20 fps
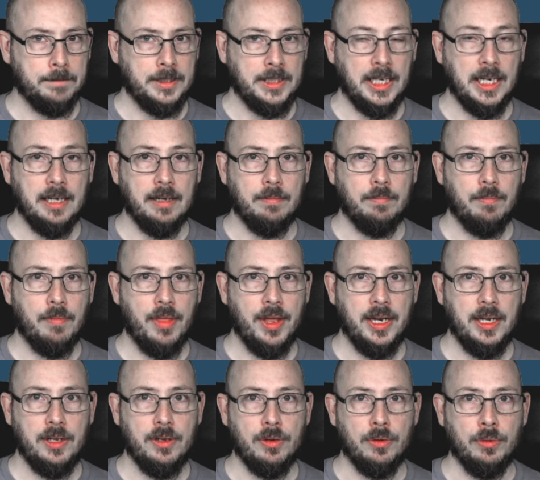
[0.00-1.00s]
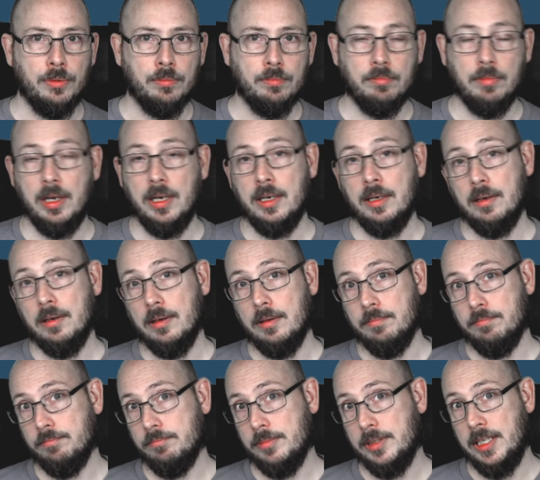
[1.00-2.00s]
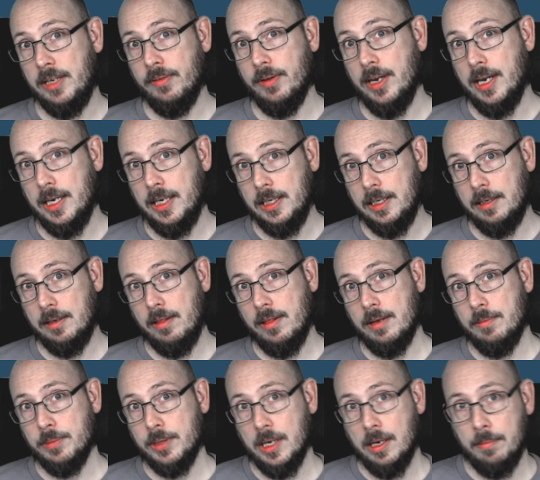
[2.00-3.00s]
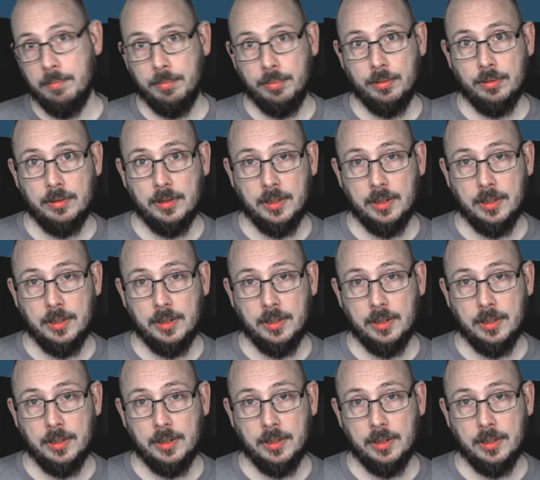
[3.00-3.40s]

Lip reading: Yeah, thank you. Give a like, thumbs up,